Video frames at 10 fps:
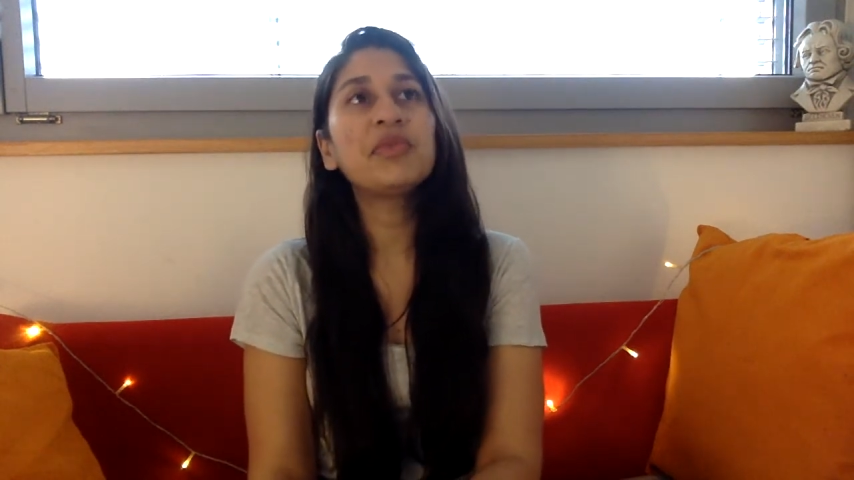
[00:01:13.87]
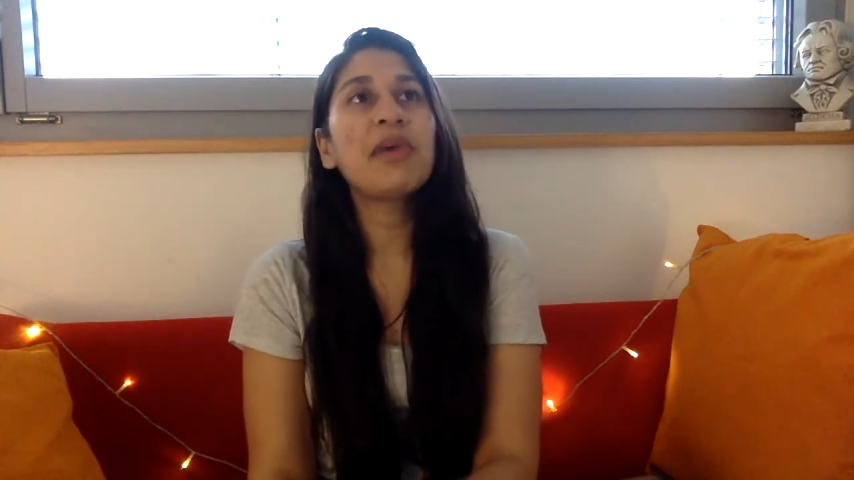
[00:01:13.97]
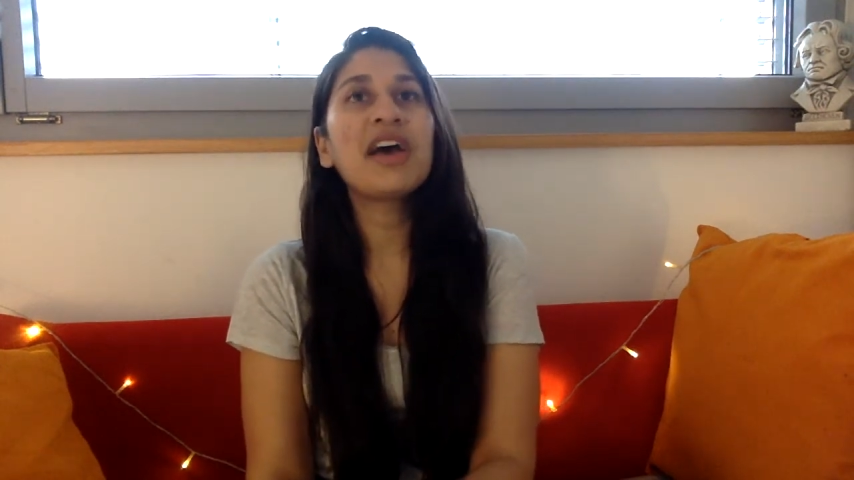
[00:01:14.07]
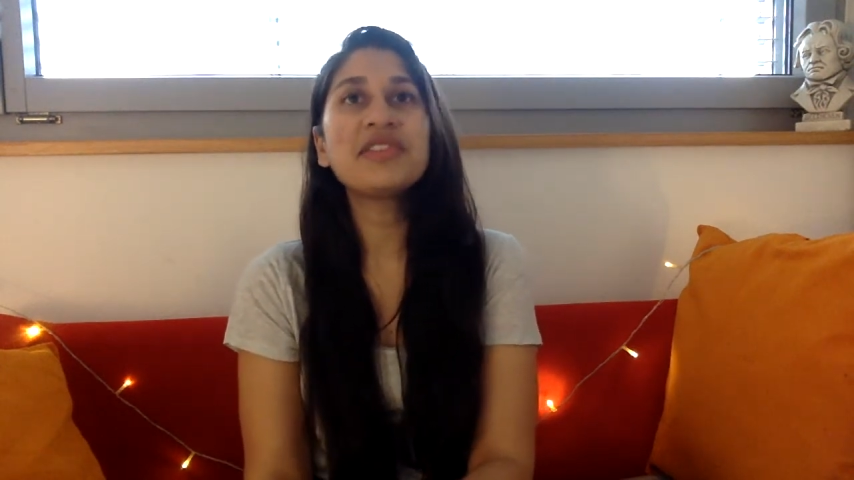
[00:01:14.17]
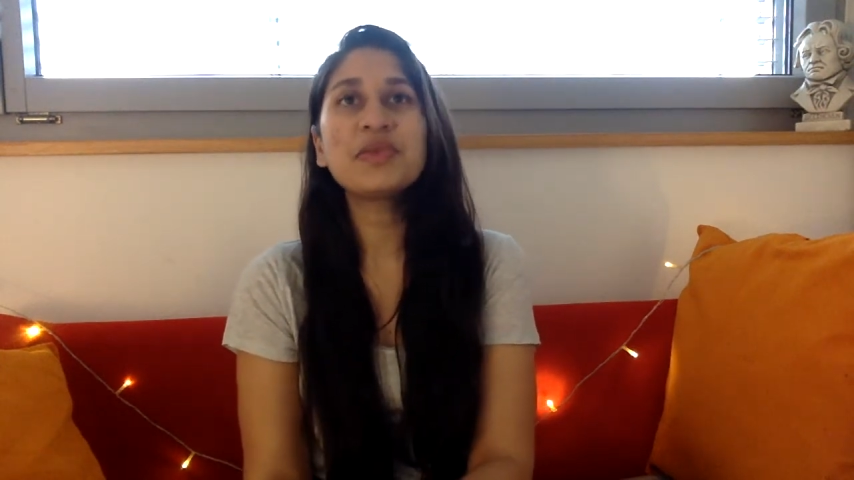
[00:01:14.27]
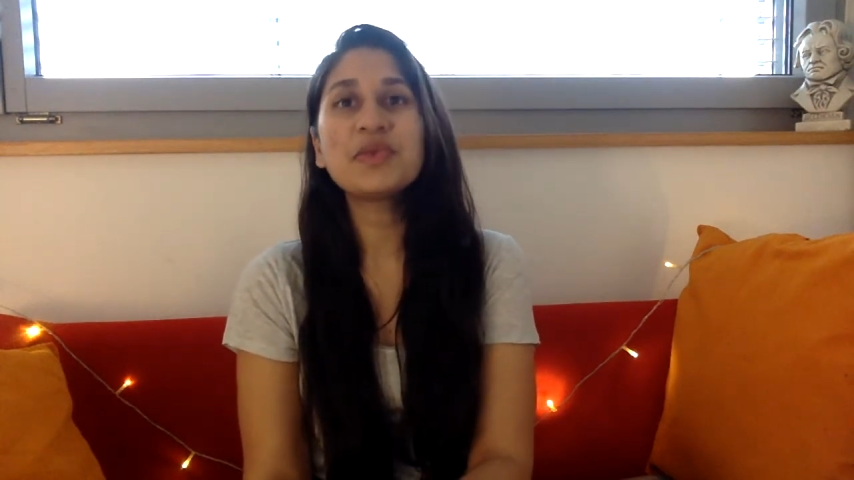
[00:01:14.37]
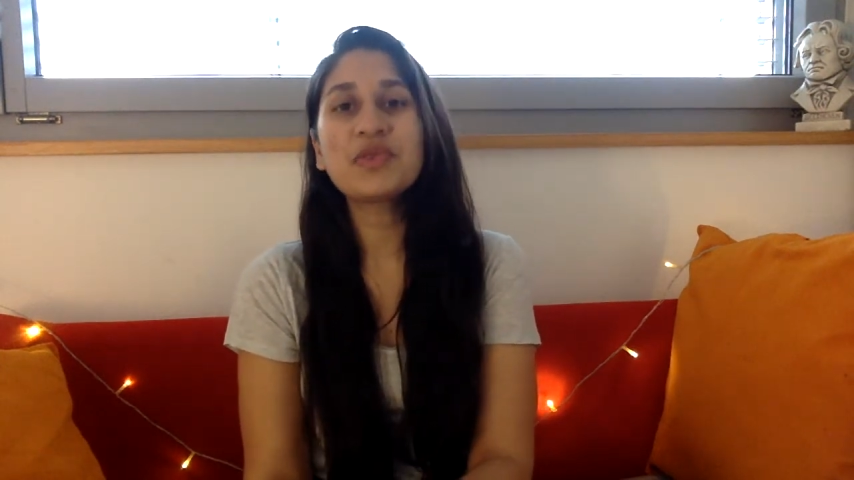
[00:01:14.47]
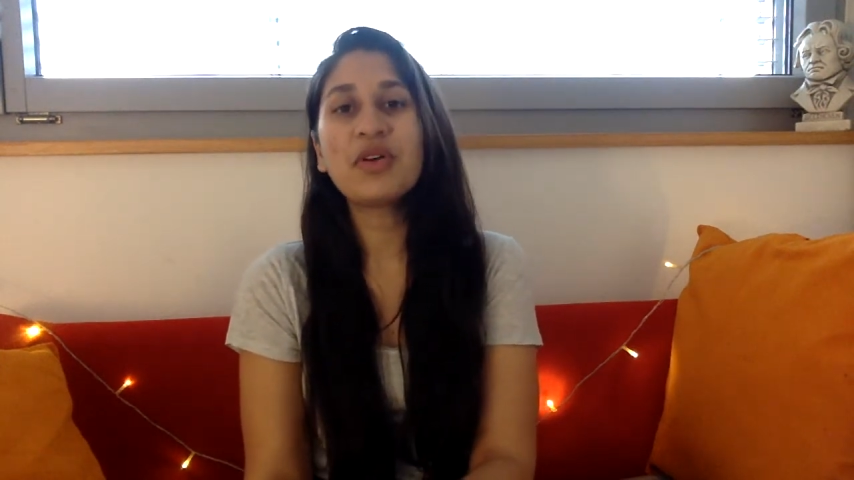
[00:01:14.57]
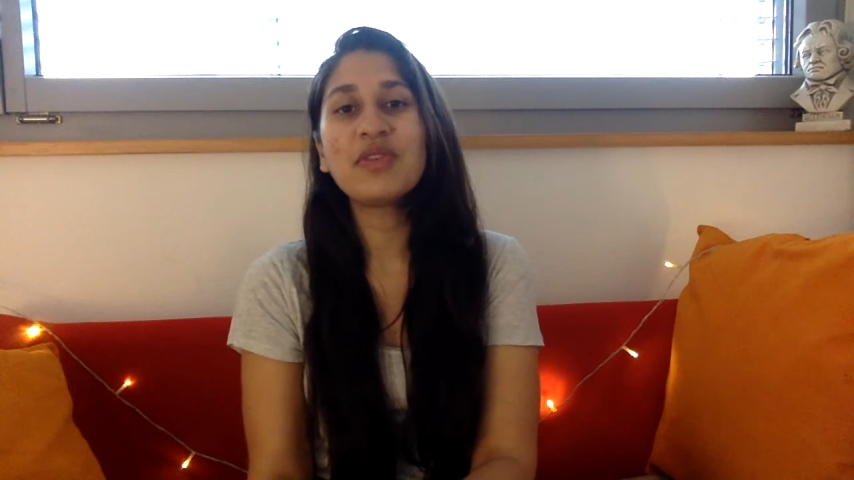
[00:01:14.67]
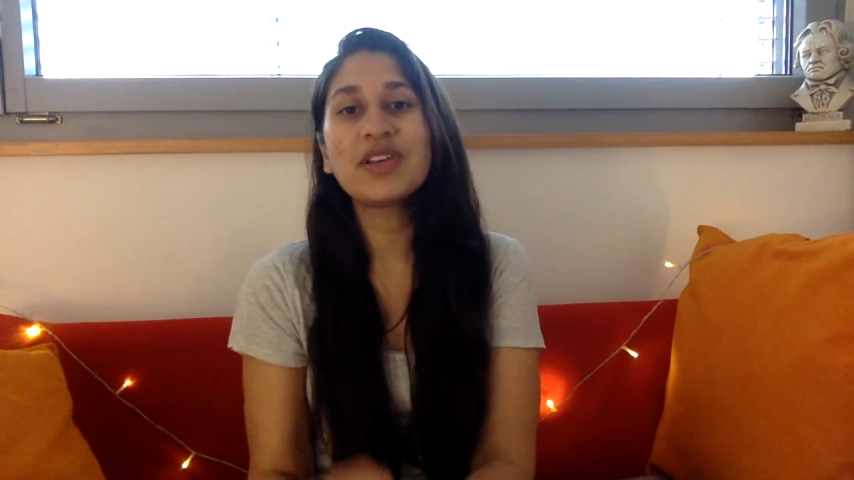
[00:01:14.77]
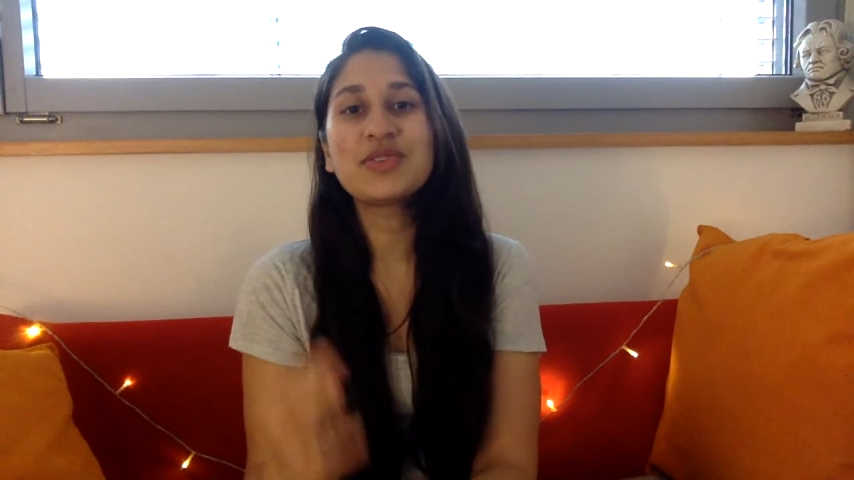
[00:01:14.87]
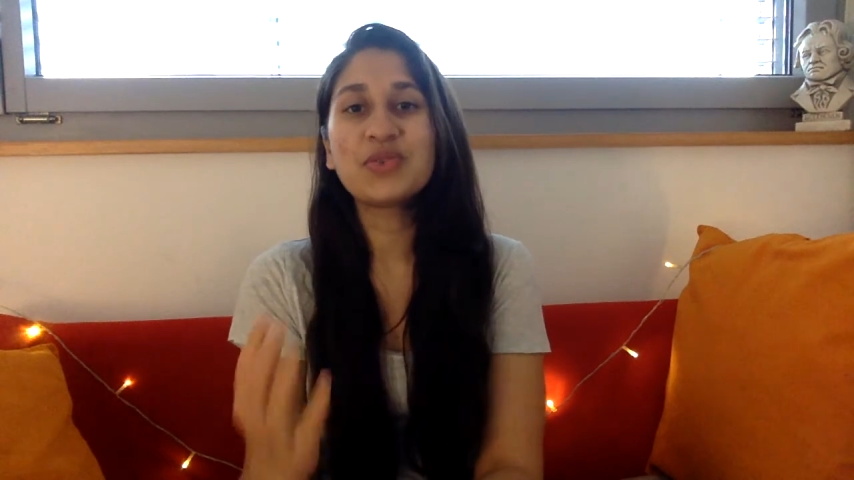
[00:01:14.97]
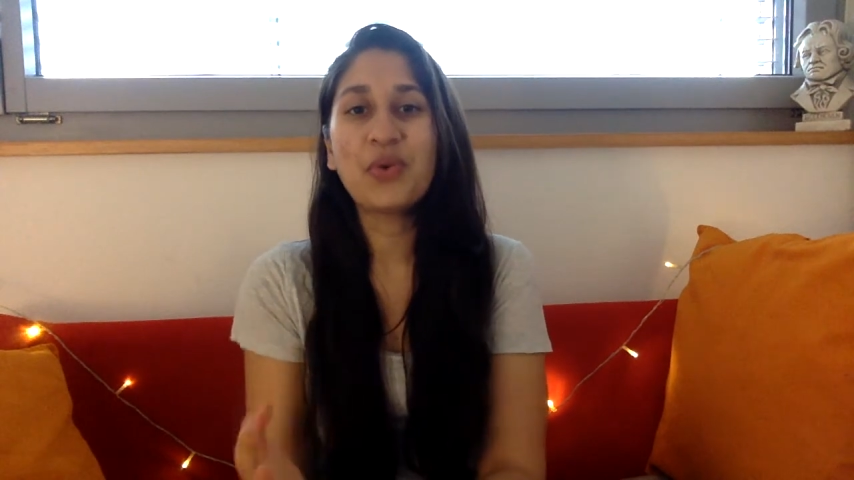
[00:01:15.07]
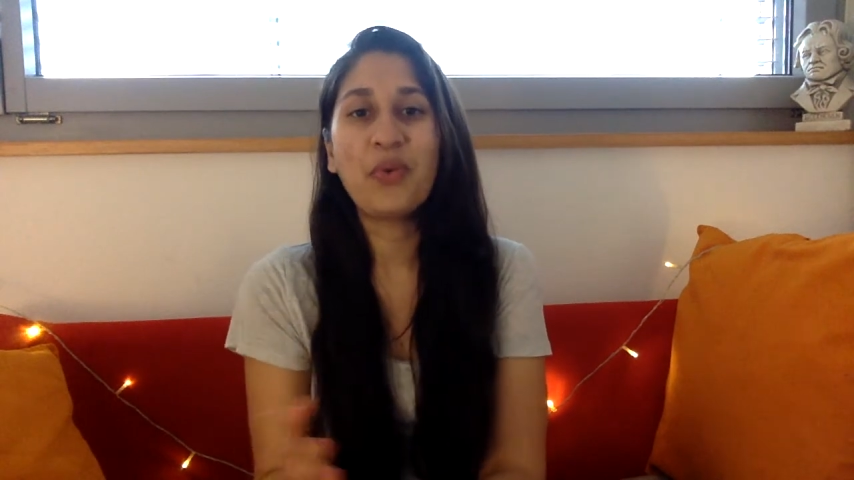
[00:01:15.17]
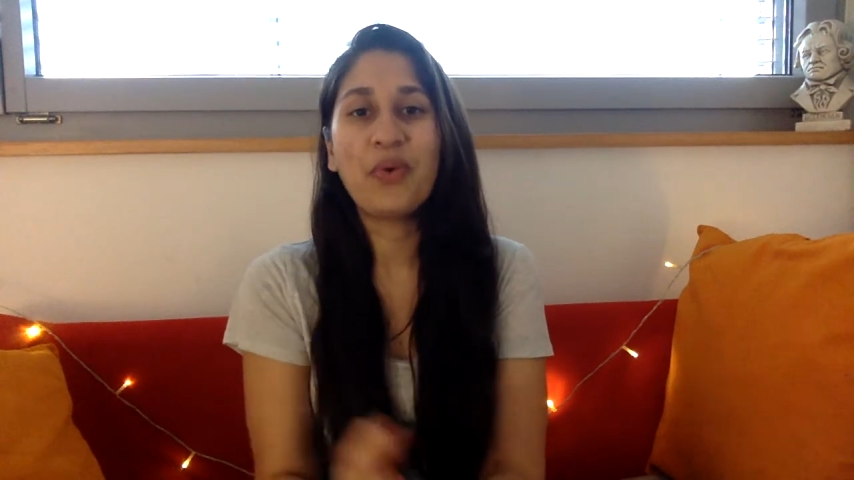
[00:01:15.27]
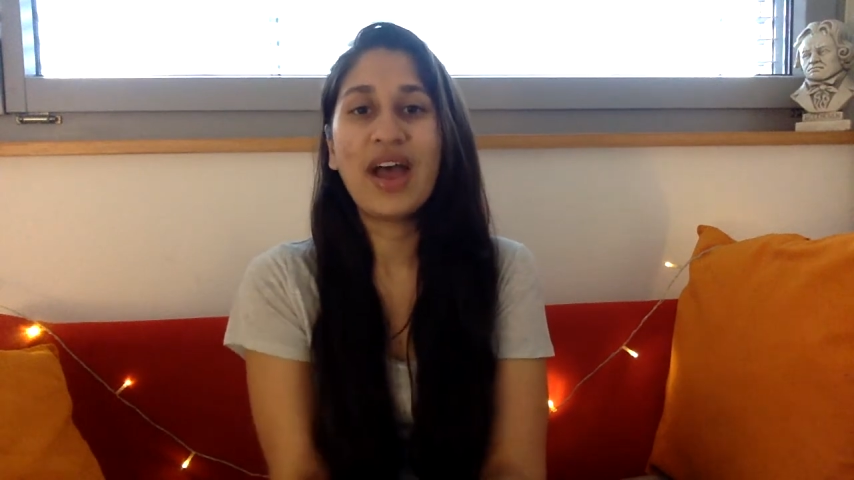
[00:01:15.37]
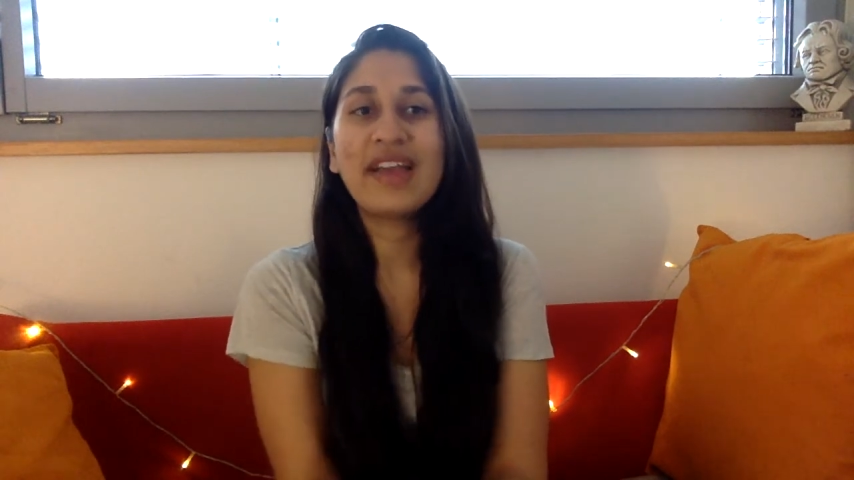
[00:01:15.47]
my answer was always no.